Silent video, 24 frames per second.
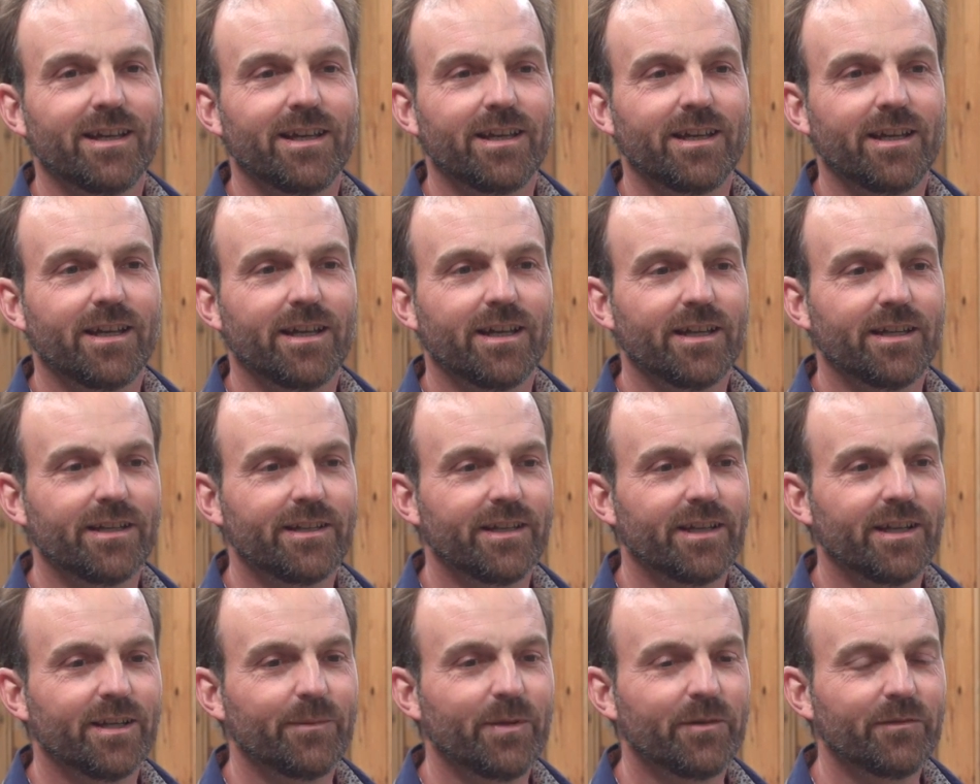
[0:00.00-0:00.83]

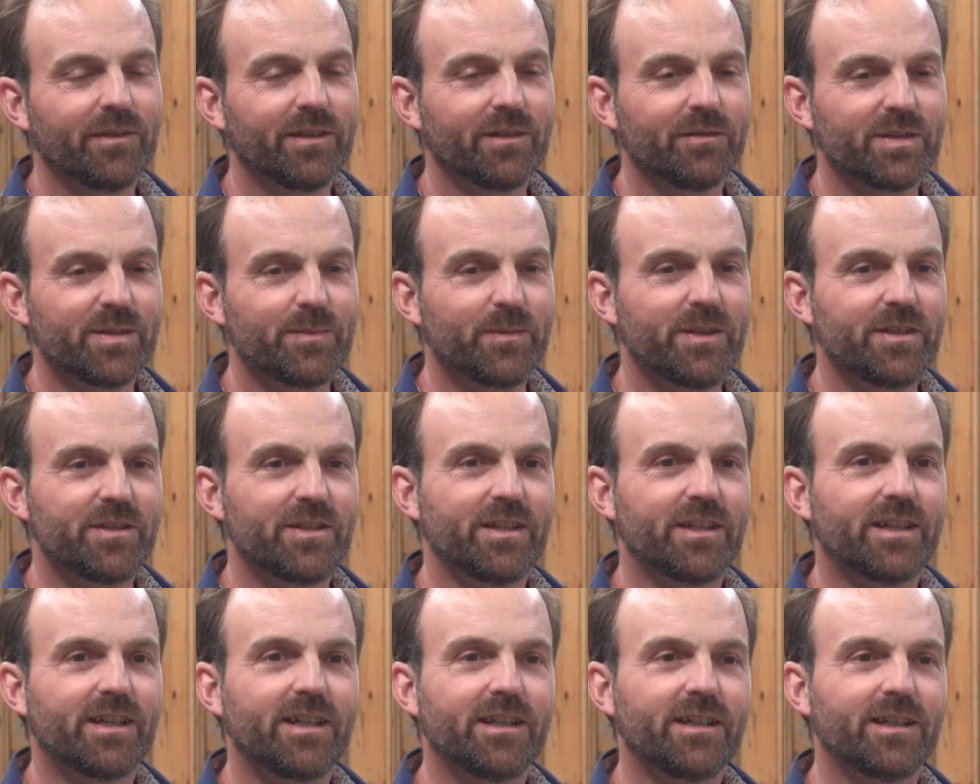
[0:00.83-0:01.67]
and everything was
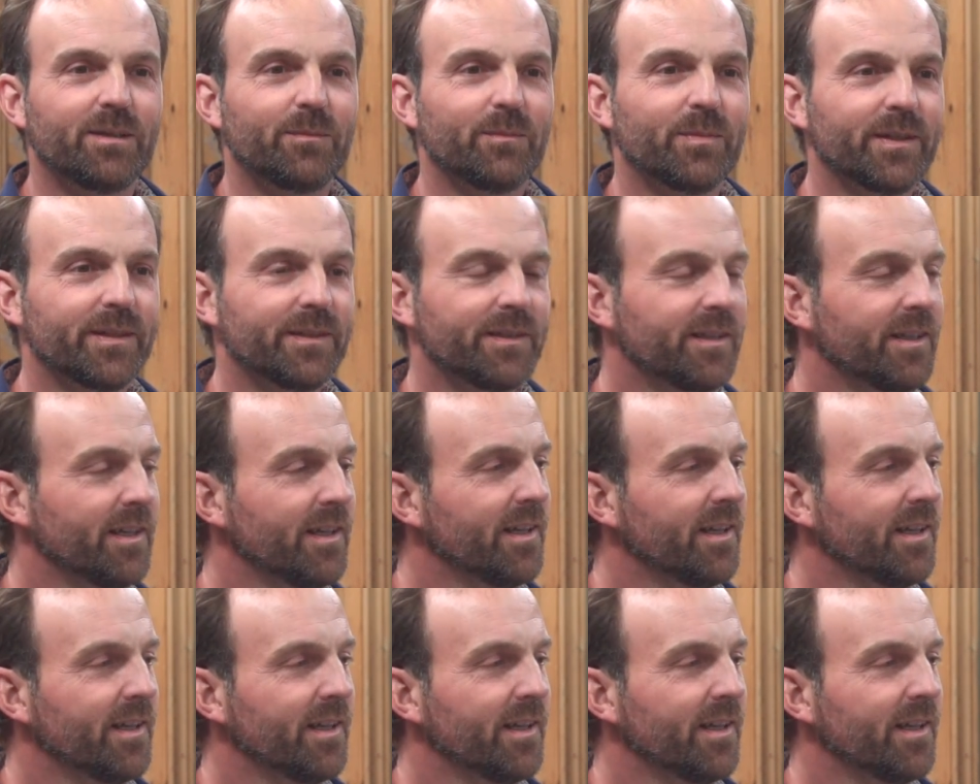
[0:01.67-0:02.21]
peachy keen. But